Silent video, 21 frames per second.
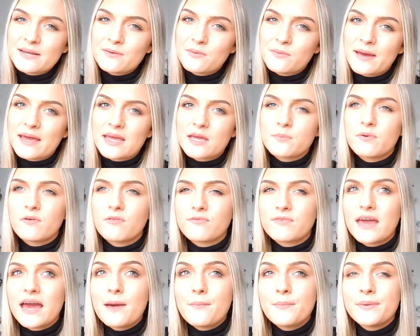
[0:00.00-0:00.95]
my makeup
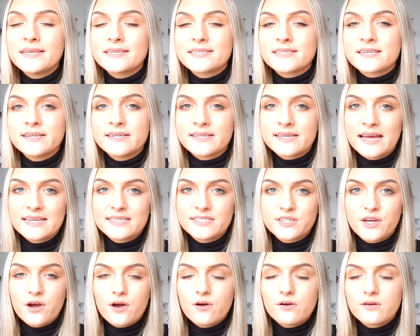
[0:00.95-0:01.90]
off yet, but it's going to get
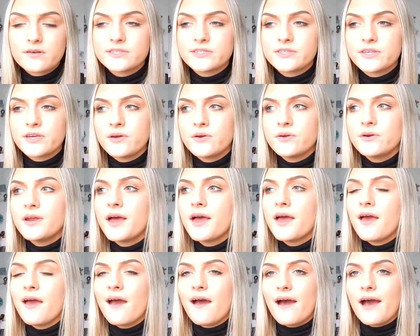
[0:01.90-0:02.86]
dark soon,
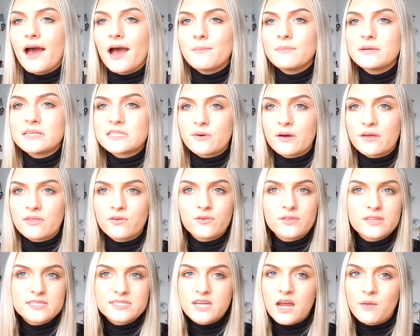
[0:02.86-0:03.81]
so I
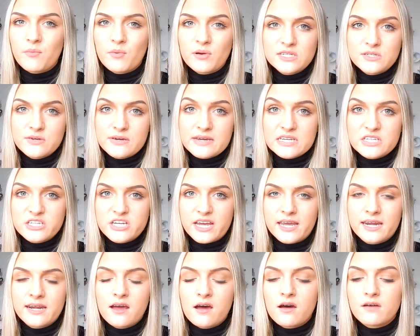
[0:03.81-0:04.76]
thought there's no point doing a
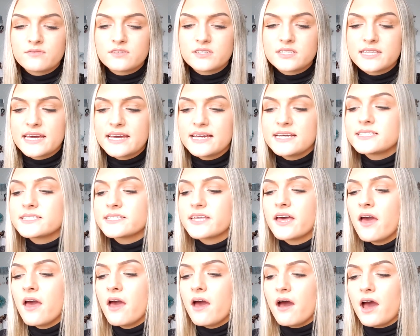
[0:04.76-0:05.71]
check-in after this,
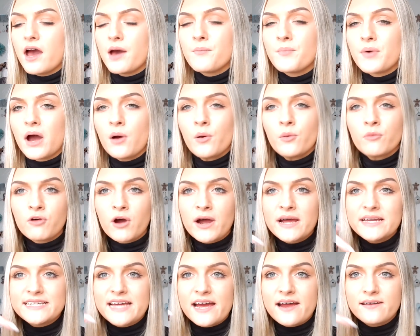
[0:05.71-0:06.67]
but I will
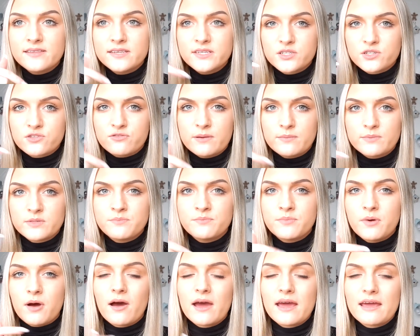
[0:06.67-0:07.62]
write down in the description
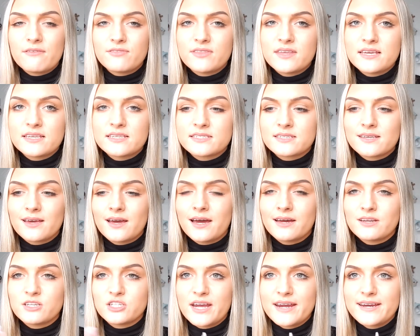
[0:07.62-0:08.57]
bar if this
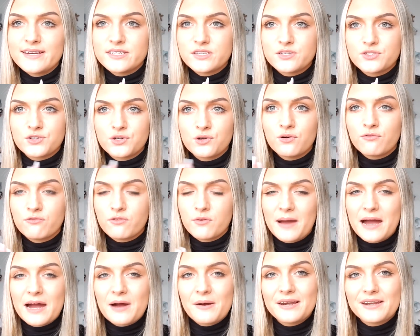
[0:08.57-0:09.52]
changes at all from
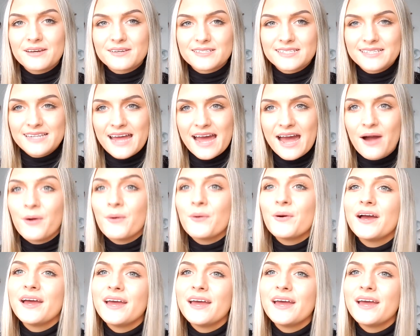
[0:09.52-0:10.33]
how it looks now.